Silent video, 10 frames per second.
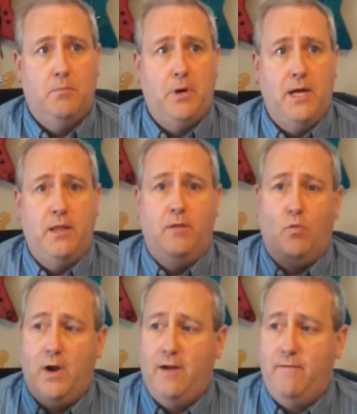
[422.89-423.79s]
But
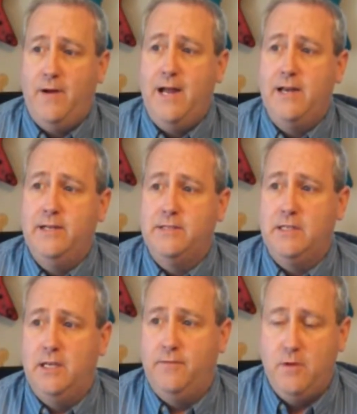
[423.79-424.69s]
what I find
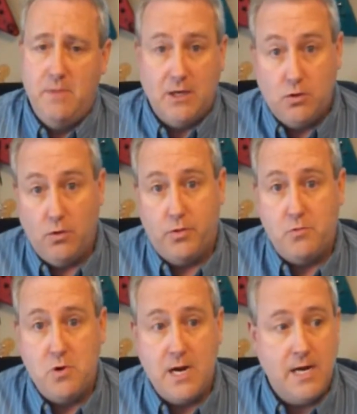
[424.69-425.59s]
is if you make two or
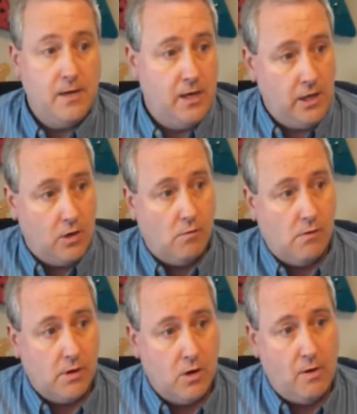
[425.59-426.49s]
three and you
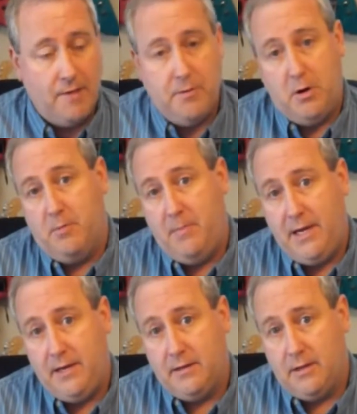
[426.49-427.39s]
go go out there to
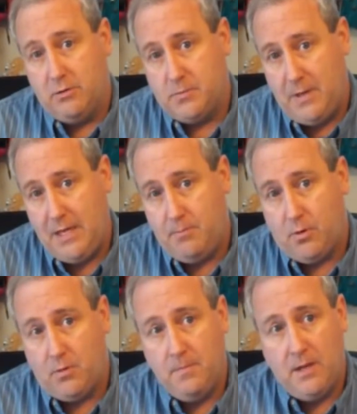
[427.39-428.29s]
meet those
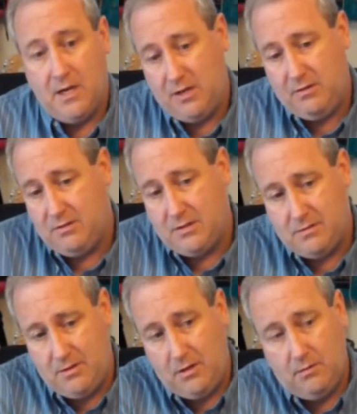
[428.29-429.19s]
people, and you,
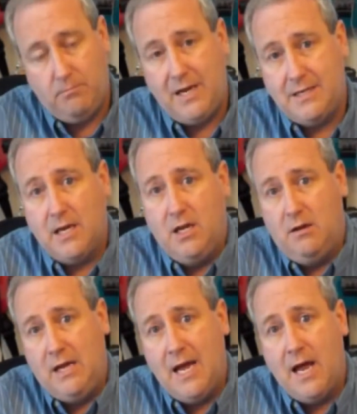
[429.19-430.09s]
you it may take
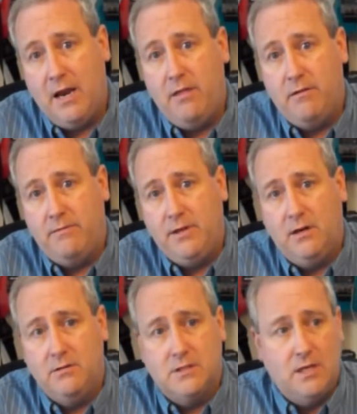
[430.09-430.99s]
you yeah another
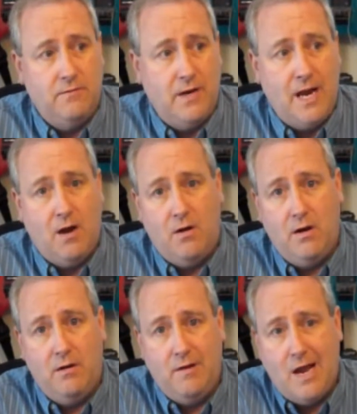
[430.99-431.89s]
you know instead of an
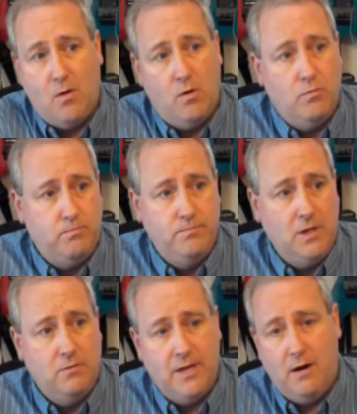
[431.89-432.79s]
hour an hour
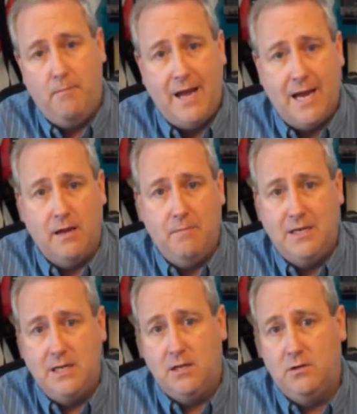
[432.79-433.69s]
you know there and back it
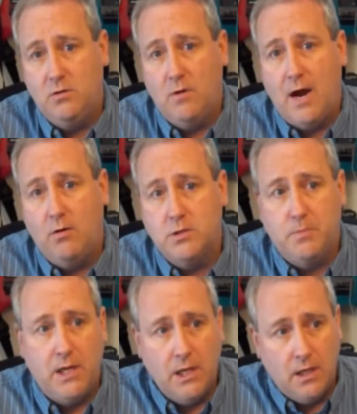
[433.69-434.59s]
may take you two hours,
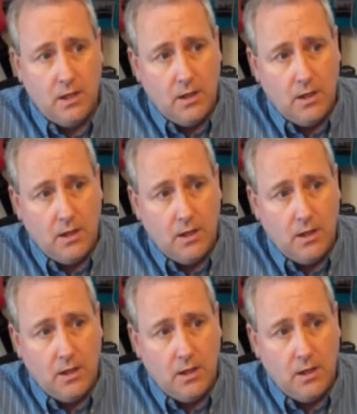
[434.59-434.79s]
but